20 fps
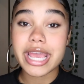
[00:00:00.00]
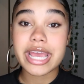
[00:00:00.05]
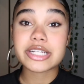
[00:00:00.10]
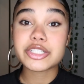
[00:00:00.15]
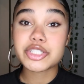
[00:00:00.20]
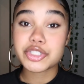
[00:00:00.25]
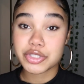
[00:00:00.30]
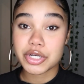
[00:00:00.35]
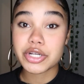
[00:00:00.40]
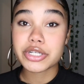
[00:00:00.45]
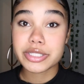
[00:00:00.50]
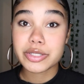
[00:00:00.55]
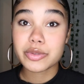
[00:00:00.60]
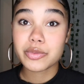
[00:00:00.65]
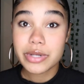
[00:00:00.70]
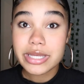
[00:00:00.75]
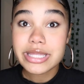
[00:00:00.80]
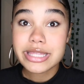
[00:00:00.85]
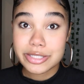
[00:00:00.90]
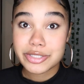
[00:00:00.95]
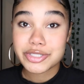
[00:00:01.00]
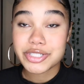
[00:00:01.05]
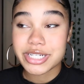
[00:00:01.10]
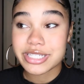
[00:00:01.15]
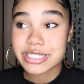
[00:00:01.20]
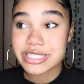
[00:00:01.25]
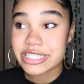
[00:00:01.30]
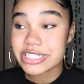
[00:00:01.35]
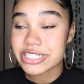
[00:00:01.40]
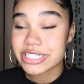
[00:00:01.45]
and struggling with the
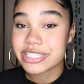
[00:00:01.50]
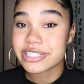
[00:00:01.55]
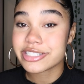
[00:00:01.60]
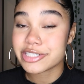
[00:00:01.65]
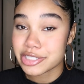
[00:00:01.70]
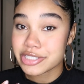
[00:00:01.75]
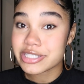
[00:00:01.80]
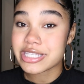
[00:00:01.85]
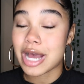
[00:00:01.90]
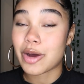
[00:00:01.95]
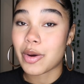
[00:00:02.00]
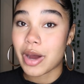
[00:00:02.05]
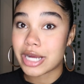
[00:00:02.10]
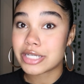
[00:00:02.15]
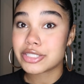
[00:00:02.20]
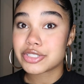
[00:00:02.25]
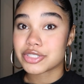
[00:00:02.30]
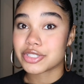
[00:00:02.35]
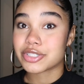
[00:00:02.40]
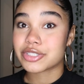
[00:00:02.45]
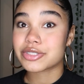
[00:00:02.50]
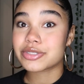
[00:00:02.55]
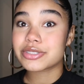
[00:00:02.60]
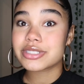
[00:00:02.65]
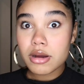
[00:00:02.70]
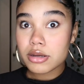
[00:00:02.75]
transition just how I struggled.